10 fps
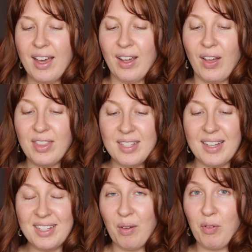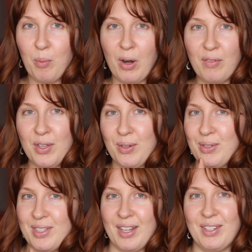I got this idea from one of you
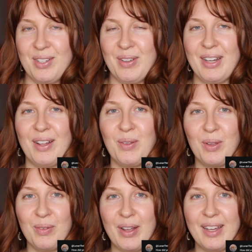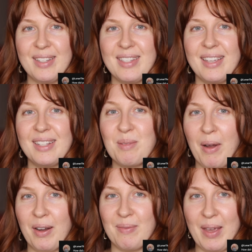who said you're doing a Lord of the Rings
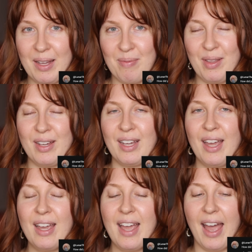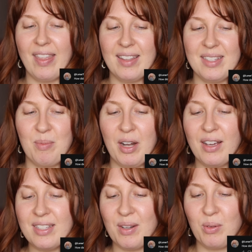inspired makeup look, and then someone
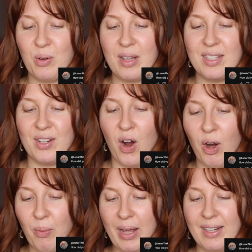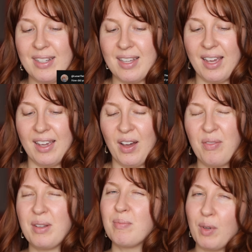else had requested Arwen because I
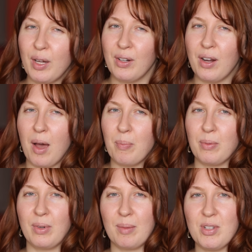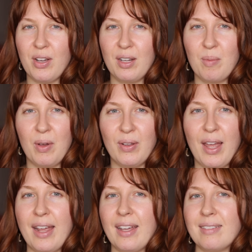often bring her up when I'm talking about
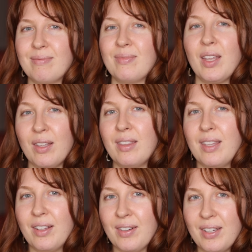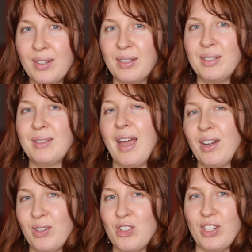like ethereal
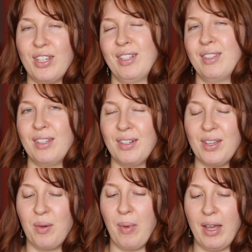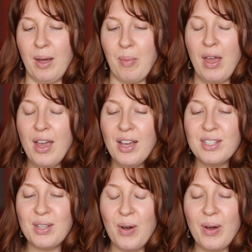energy and ethereal makeup.
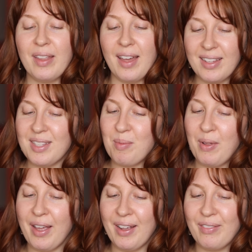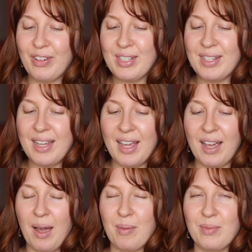So that's the plan for
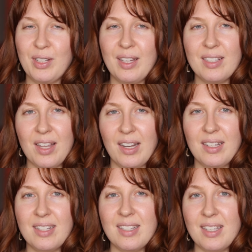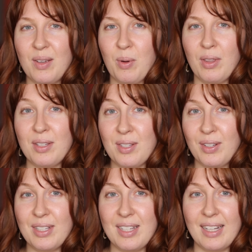today. I'm really excited to see where this
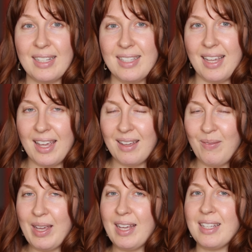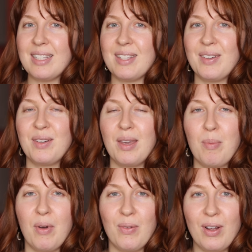look is going to take me. So
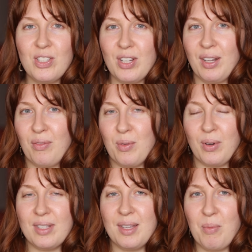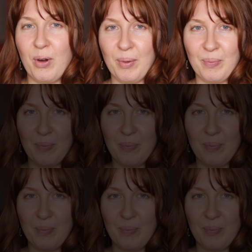keep on watching if you want to see more.